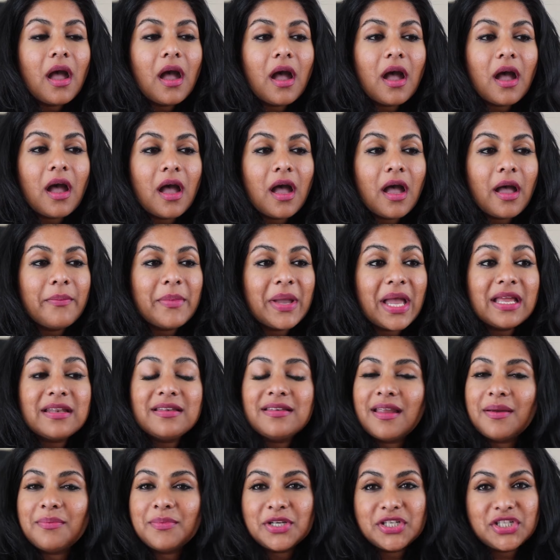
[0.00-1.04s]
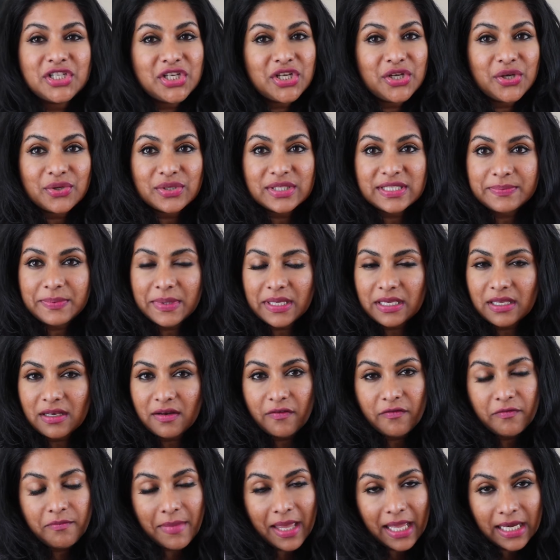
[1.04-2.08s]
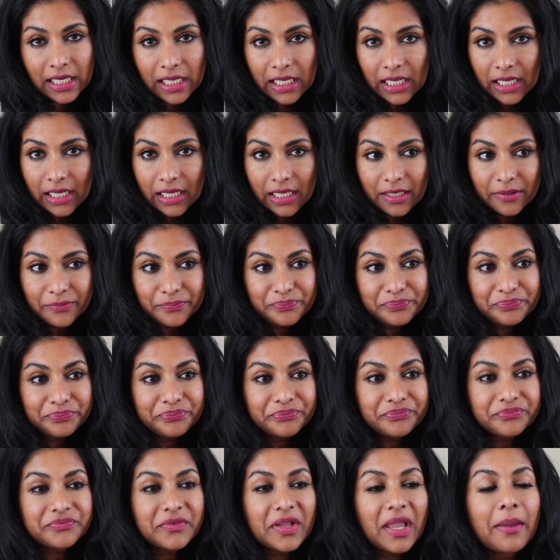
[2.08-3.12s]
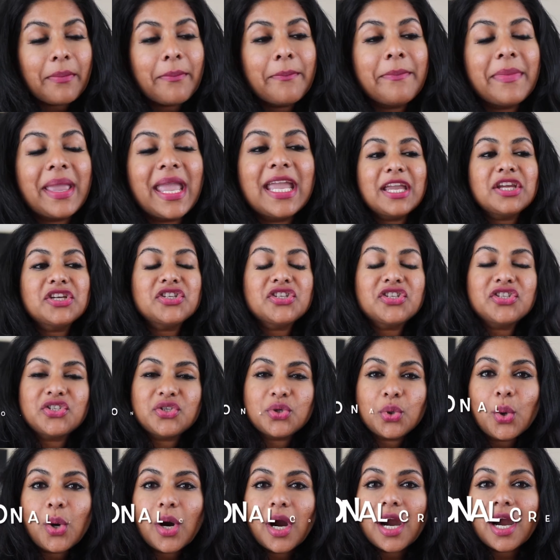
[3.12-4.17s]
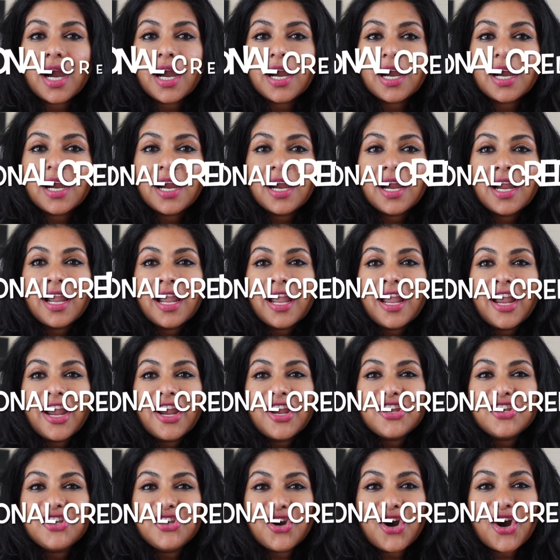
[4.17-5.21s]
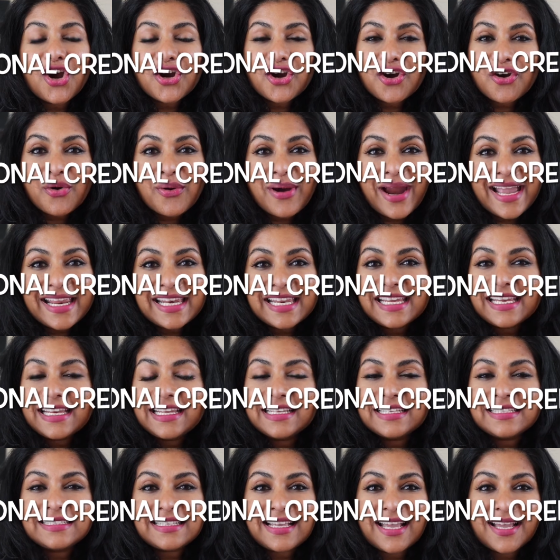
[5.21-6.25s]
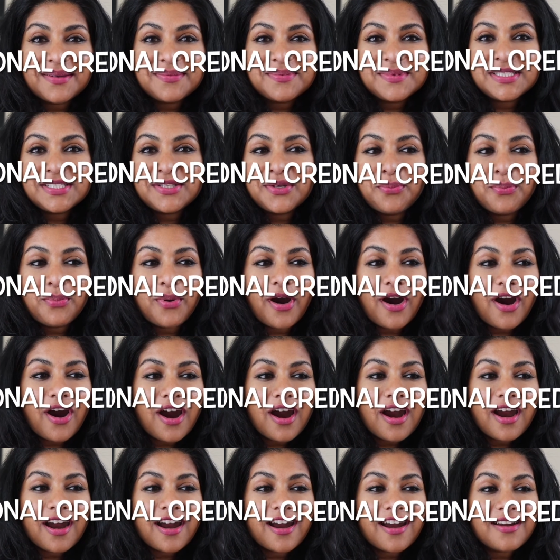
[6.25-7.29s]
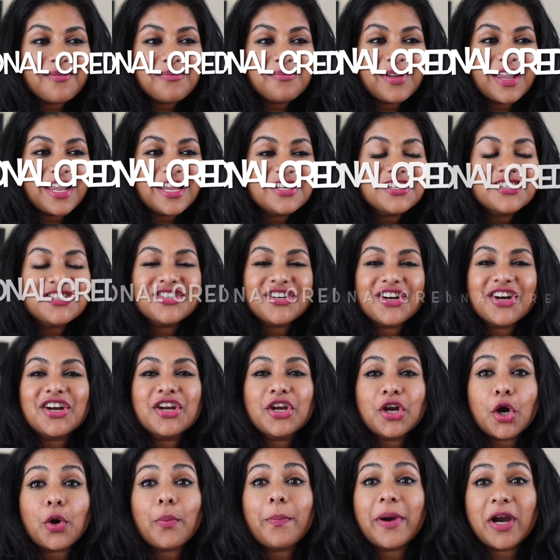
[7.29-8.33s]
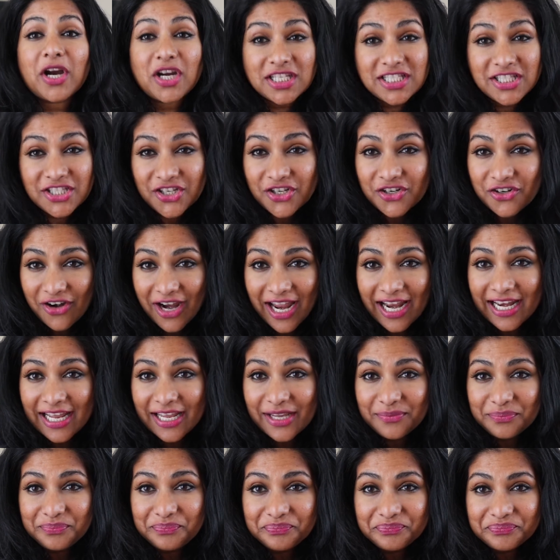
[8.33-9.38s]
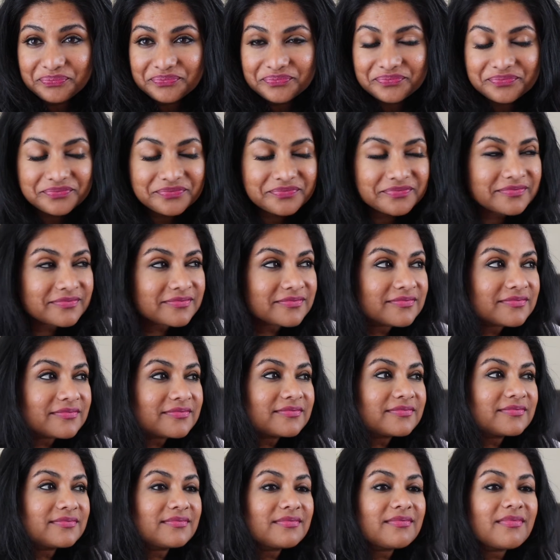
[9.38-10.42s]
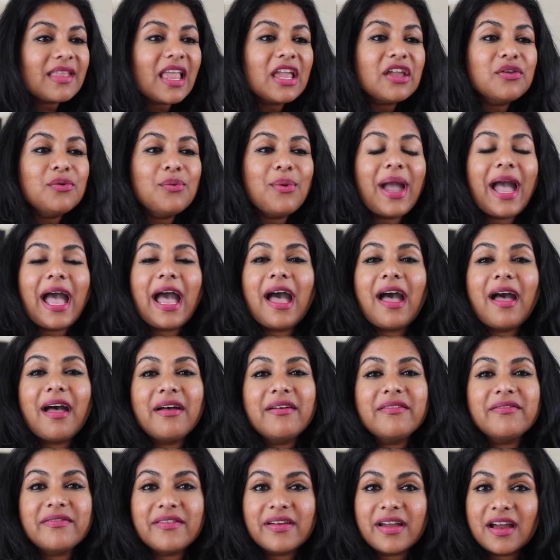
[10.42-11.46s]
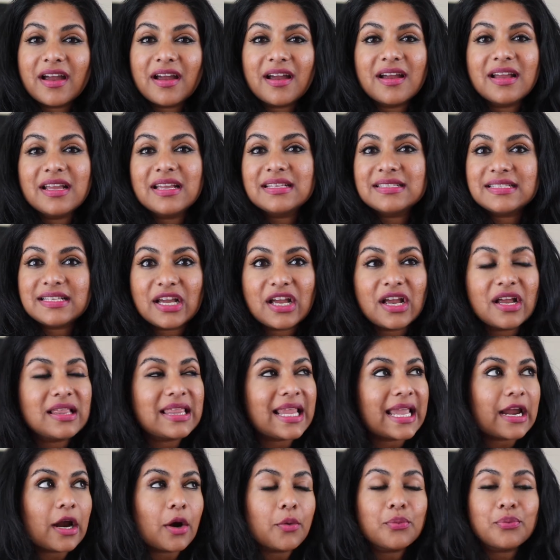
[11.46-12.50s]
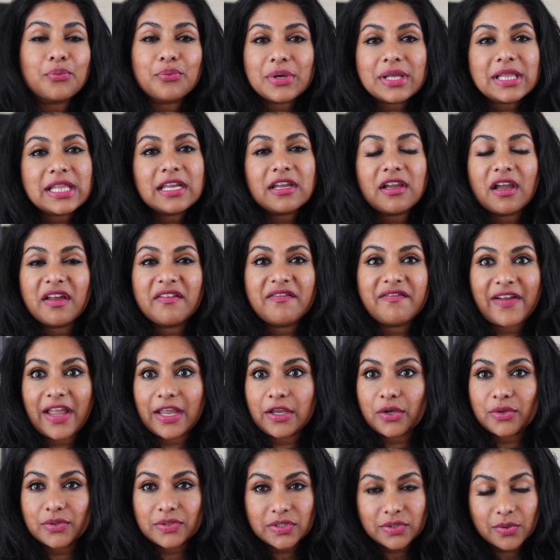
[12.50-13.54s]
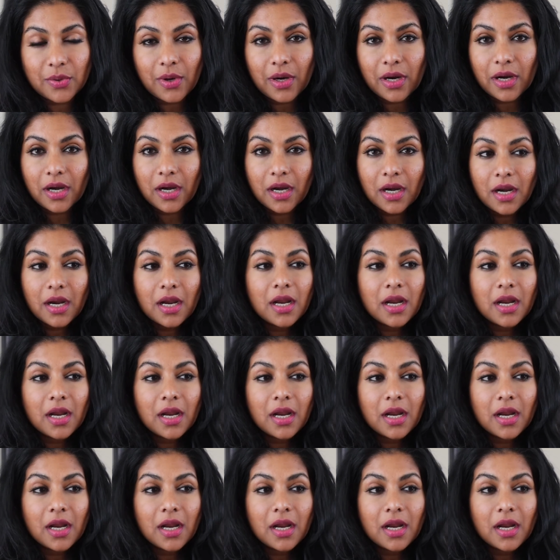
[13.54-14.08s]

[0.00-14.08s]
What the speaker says: Number two, speaking of money, make sure your credit is up to par. Make sure your personal credit you have is like a really good FICO score.